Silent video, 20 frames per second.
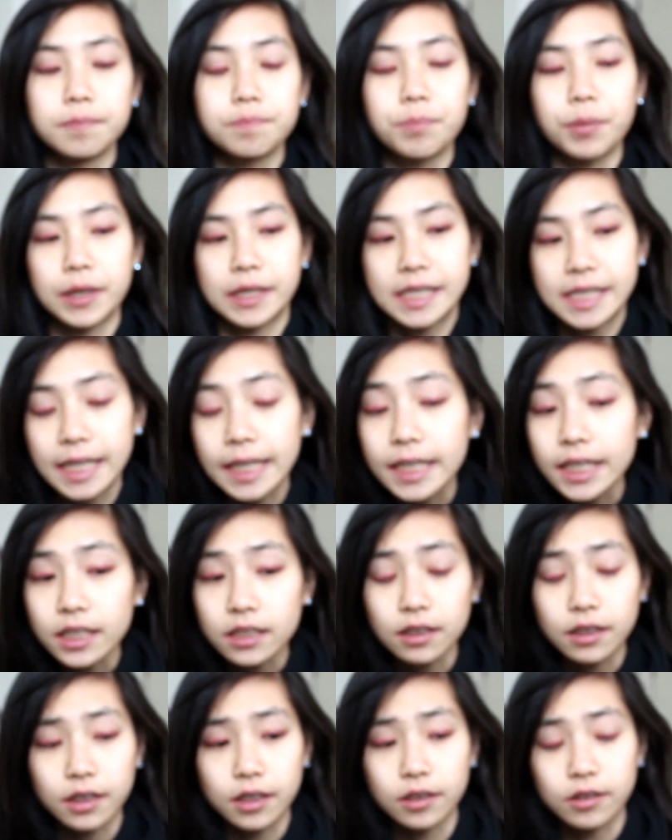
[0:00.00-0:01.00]

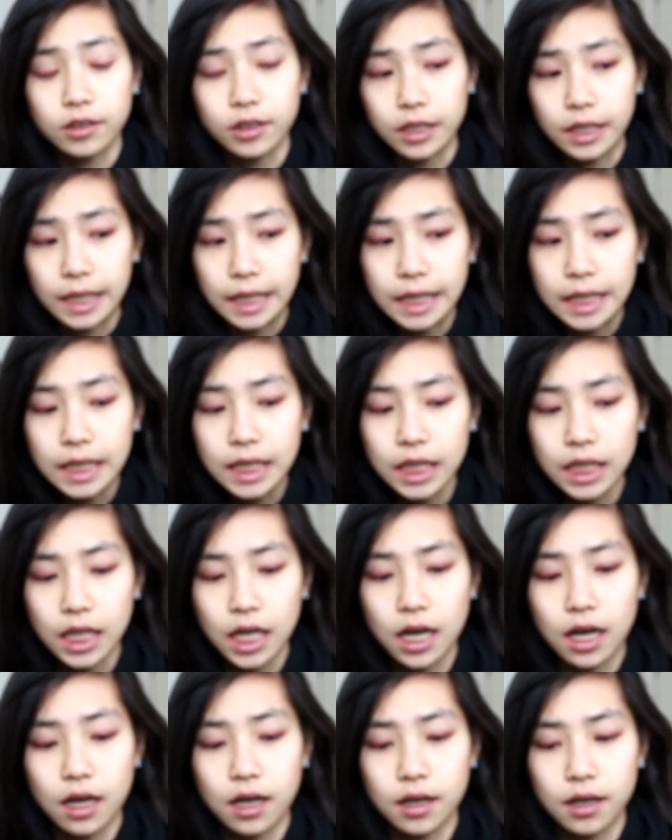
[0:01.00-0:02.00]
particularly
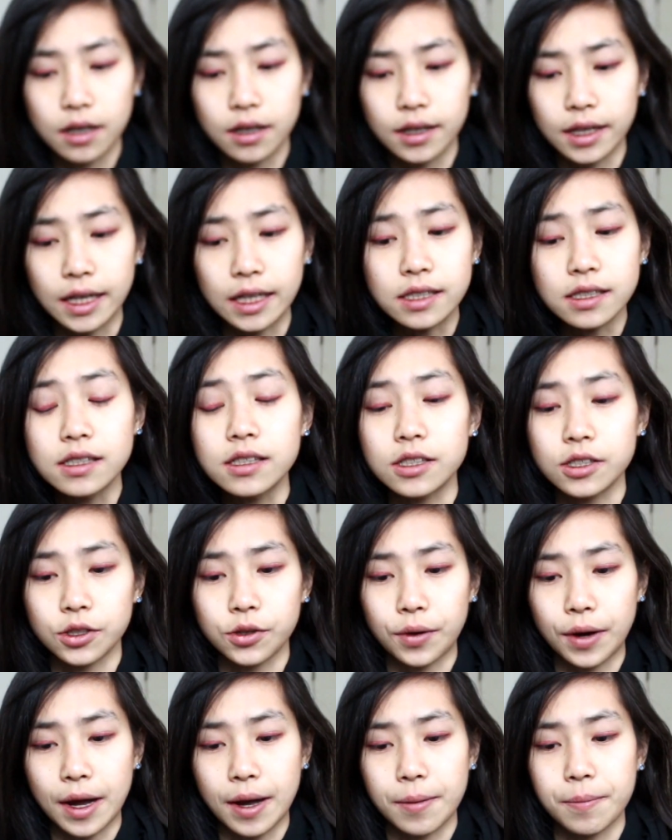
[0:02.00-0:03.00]

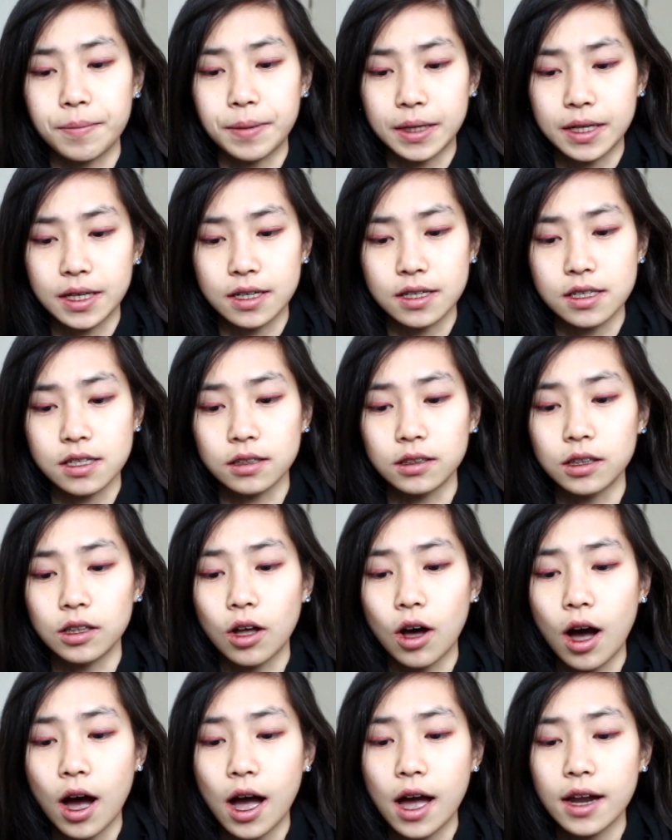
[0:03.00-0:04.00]
Instagram, because
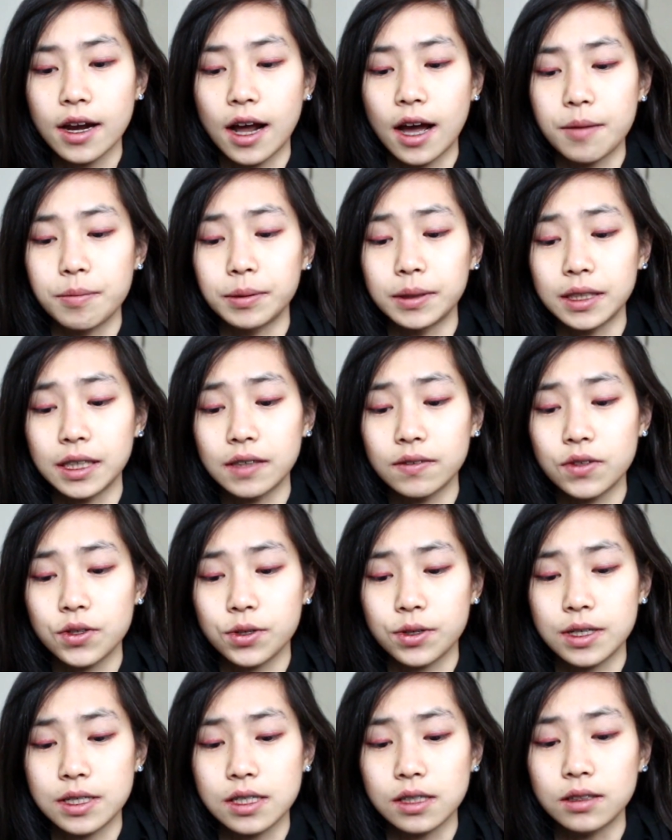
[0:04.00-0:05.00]
I believe
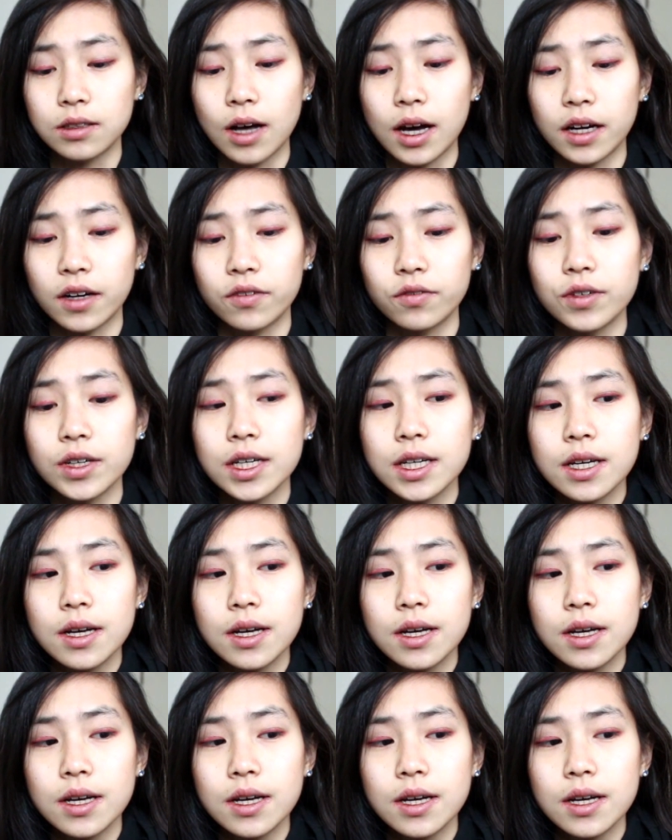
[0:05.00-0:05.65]
there is a lot of